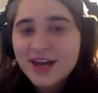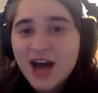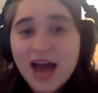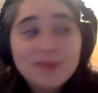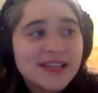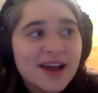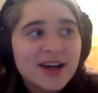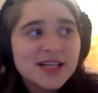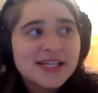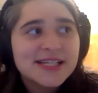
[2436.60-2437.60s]
I'm
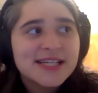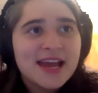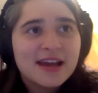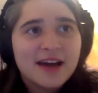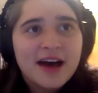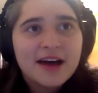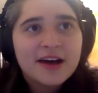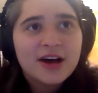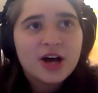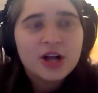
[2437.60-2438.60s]
scared to take
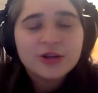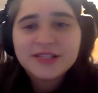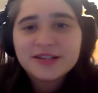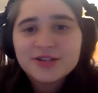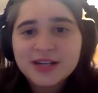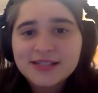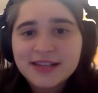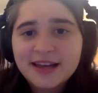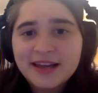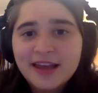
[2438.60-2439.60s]
hallucinogens.
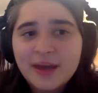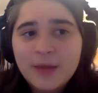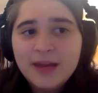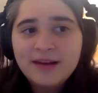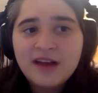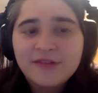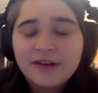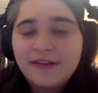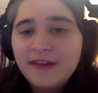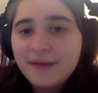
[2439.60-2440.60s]
Like I like weed and
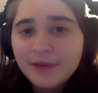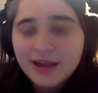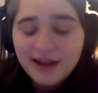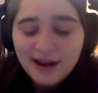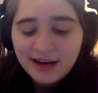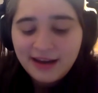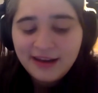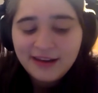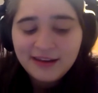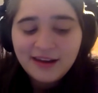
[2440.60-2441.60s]
everything, but
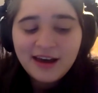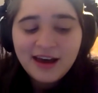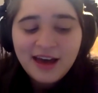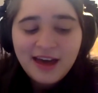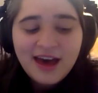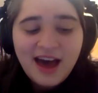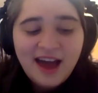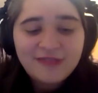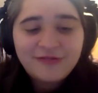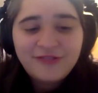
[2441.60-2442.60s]
I
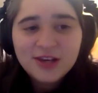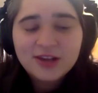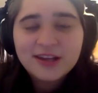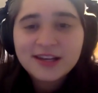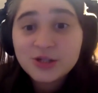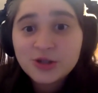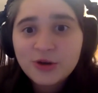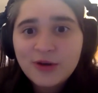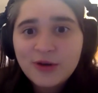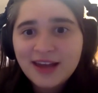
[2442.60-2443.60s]
feel like
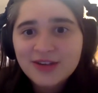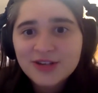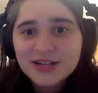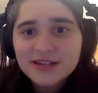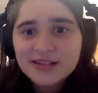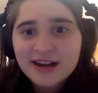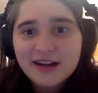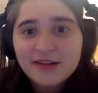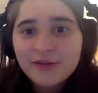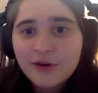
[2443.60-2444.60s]
so anxious that I
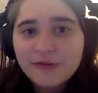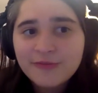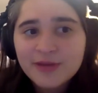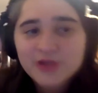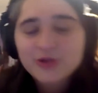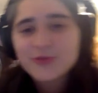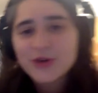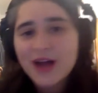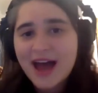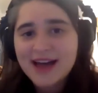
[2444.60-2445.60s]
don't know if mushrooms
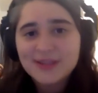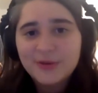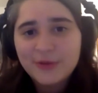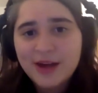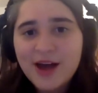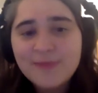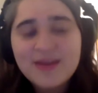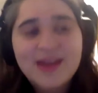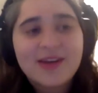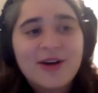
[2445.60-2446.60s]
or acid would help
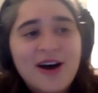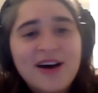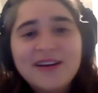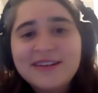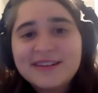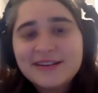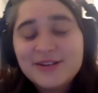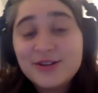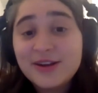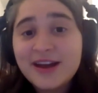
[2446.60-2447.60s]
me at all.
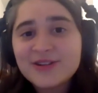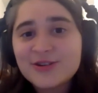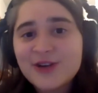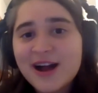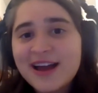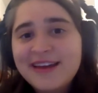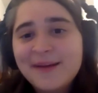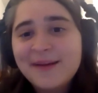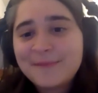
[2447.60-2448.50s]
Do you think I should try it?